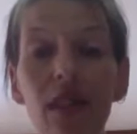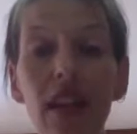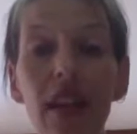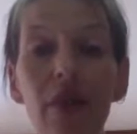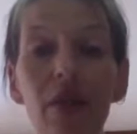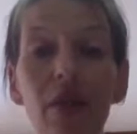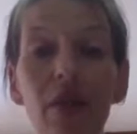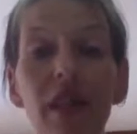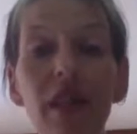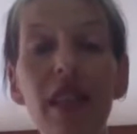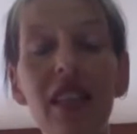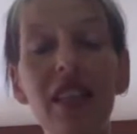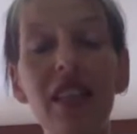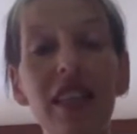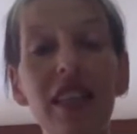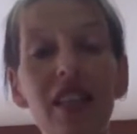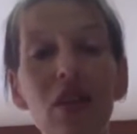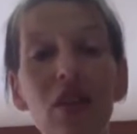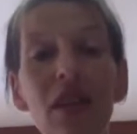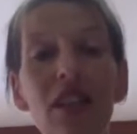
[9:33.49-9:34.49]
I will be
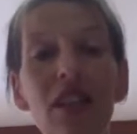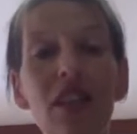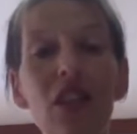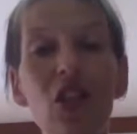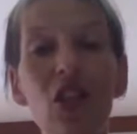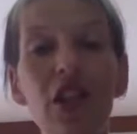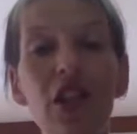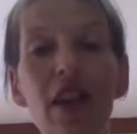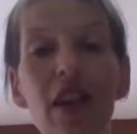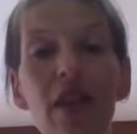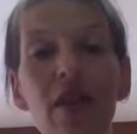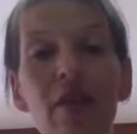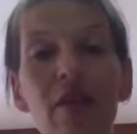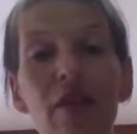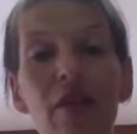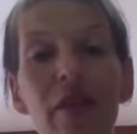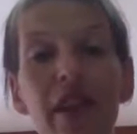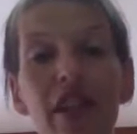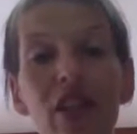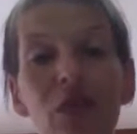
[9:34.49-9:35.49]
continuing to share
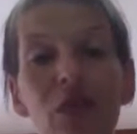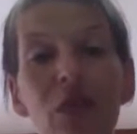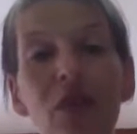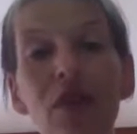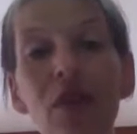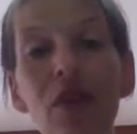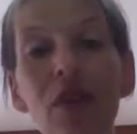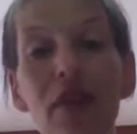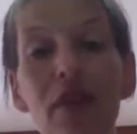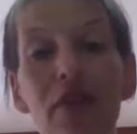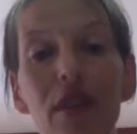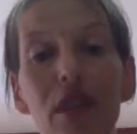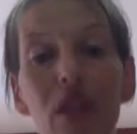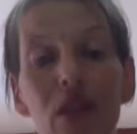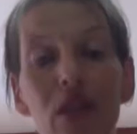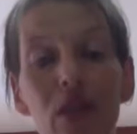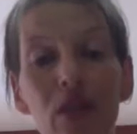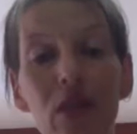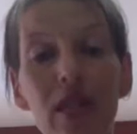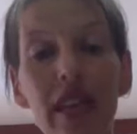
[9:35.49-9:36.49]
information with you every
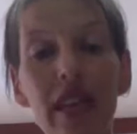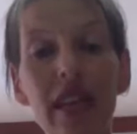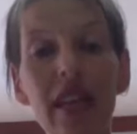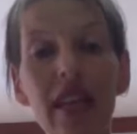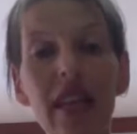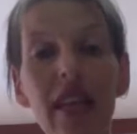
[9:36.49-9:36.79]
Tuesday